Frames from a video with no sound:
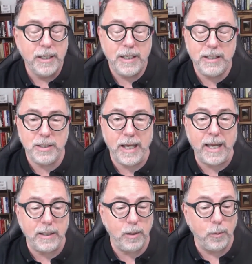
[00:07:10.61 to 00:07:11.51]
is
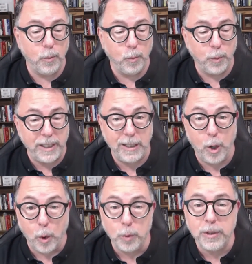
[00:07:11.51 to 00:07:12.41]
that we
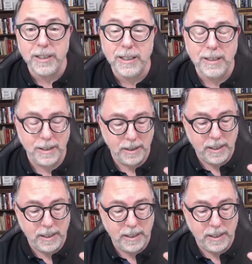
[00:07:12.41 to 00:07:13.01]
only